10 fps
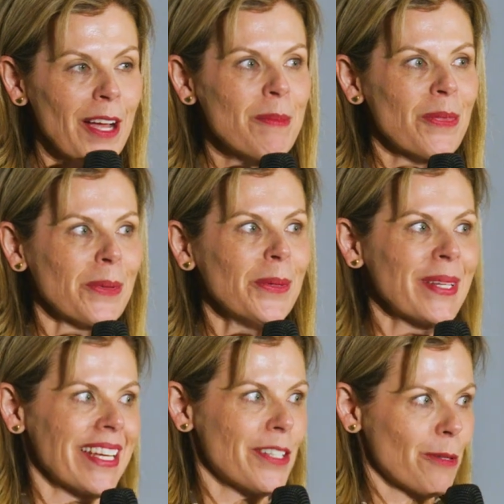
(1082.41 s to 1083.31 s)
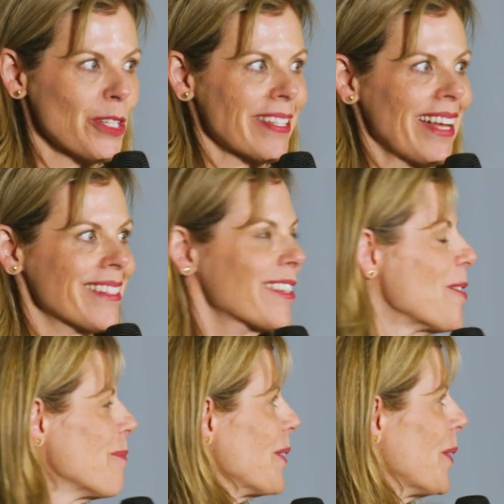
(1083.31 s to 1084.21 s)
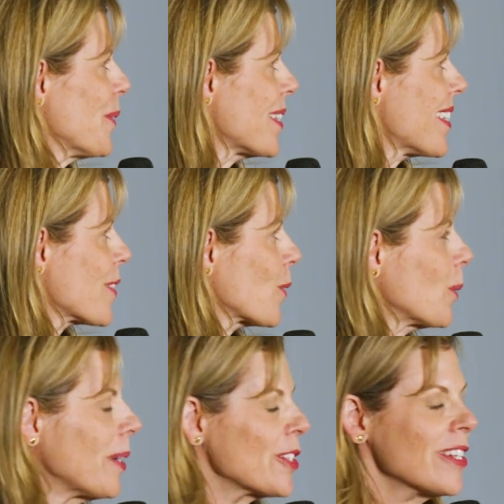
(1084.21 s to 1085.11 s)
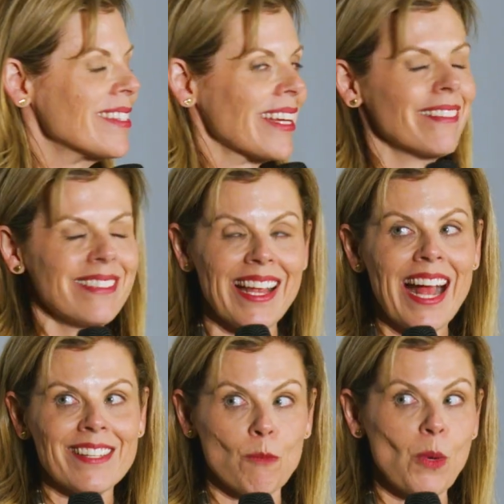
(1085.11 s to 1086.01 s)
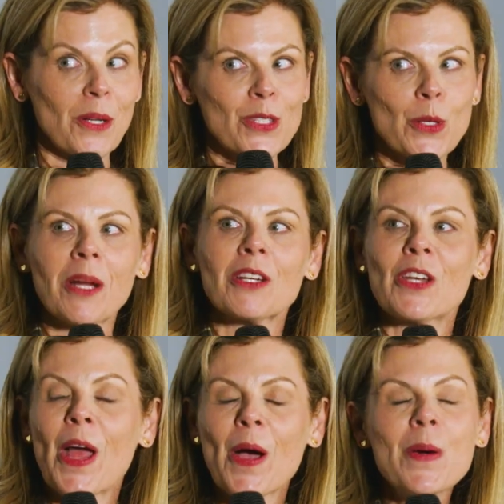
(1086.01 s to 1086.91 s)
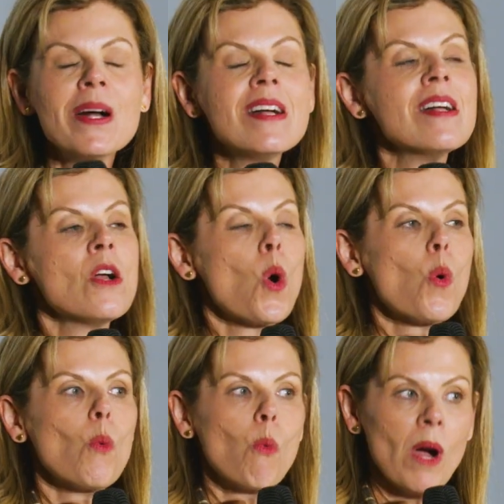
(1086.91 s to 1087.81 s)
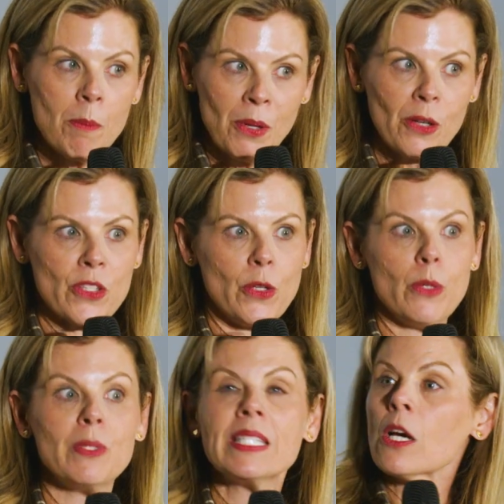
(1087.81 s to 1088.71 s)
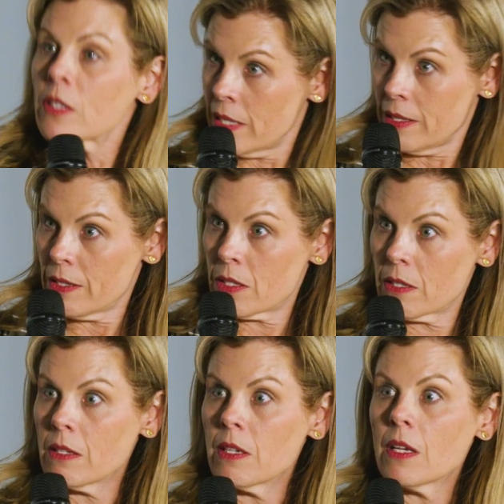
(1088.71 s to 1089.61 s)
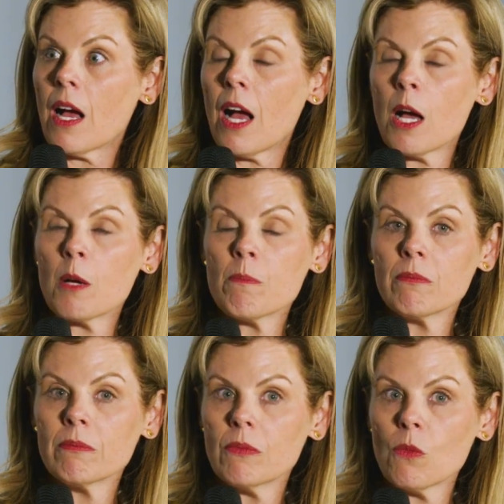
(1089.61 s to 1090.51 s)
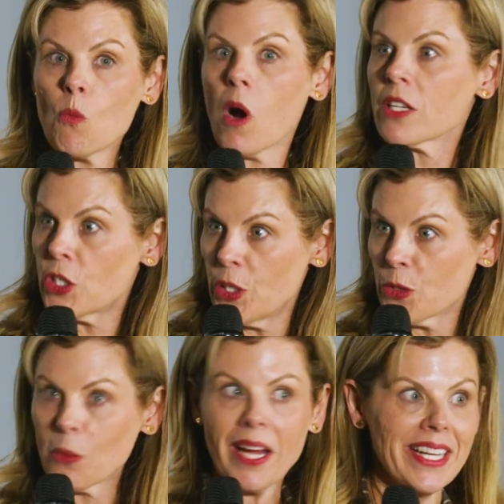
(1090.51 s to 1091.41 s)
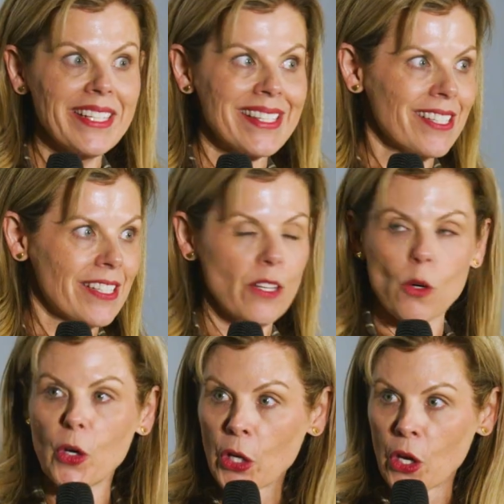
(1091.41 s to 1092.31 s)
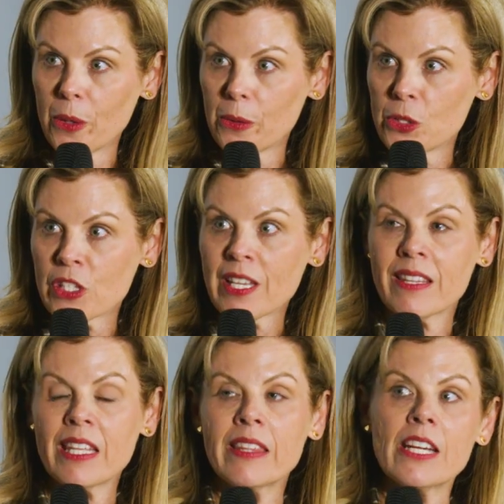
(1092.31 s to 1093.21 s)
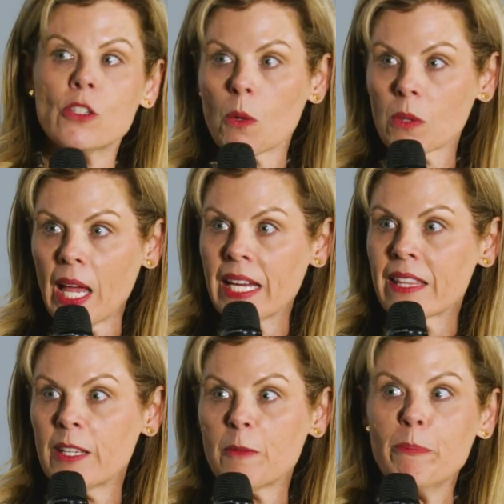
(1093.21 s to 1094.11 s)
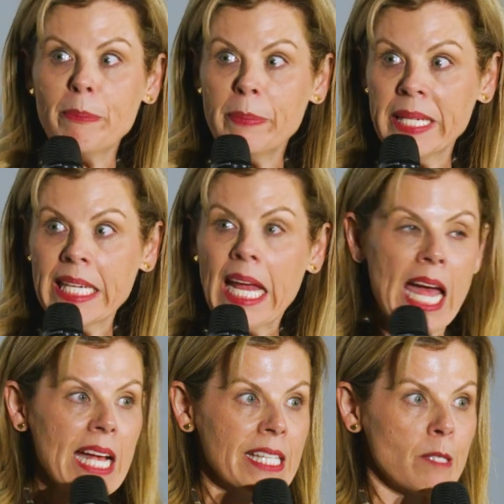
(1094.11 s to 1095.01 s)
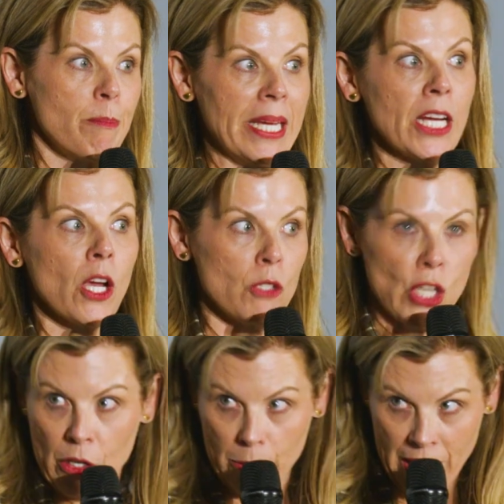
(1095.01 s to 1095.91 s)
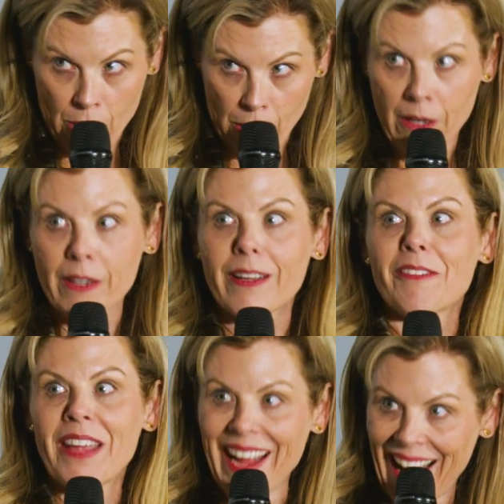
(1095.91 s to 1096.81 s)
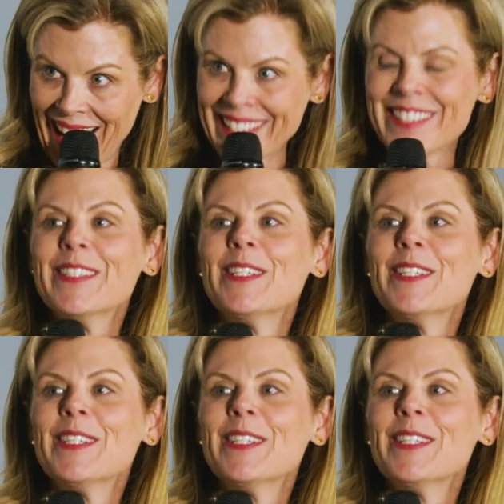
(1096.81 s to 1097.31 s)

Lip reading: come through because I don't just ask them, statistical questions. I ask them, what else do you want to know? One person who doesn't want to use a writing assistant or a coach said that they don't like the BS bingo generator of AI.